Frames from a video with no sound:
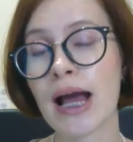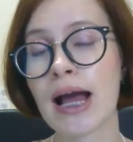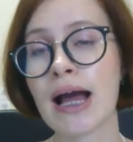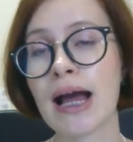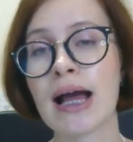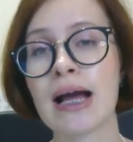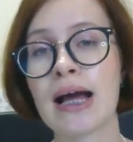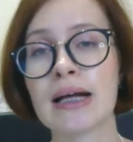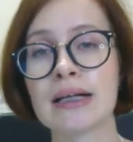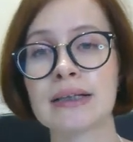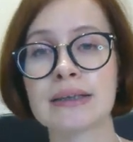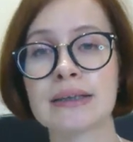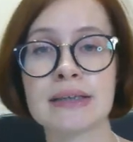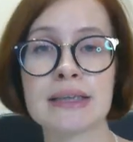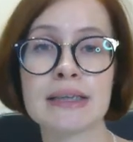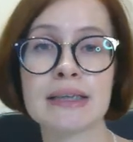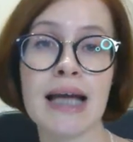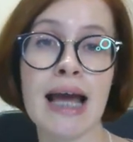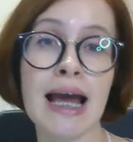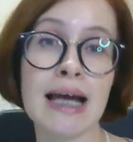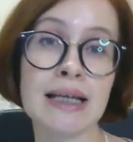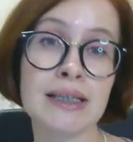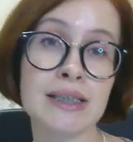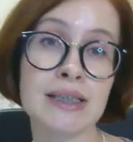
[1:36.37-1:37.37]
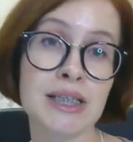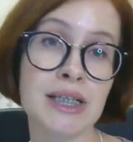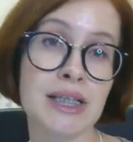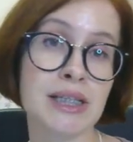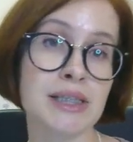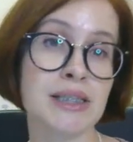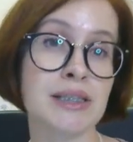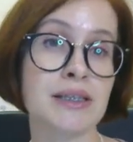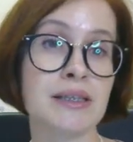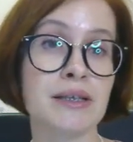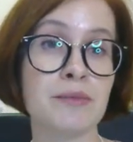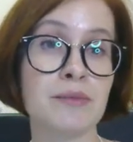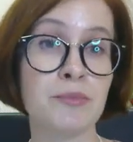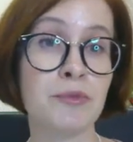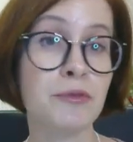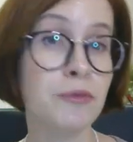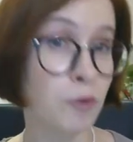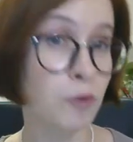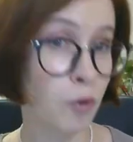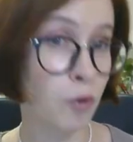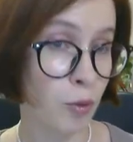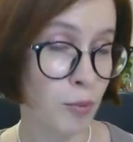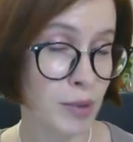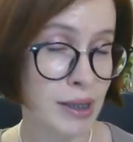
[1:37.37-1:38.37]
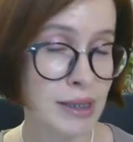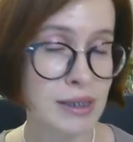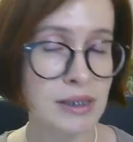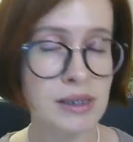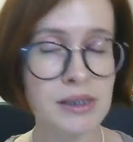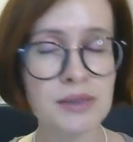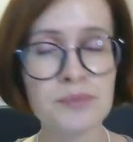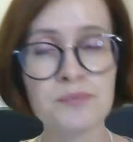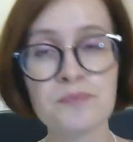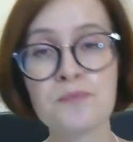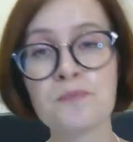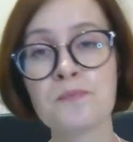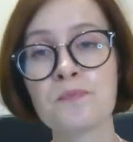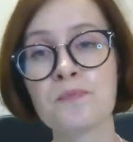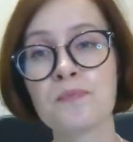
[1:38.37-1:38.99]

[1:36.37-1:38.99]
and enhances the performance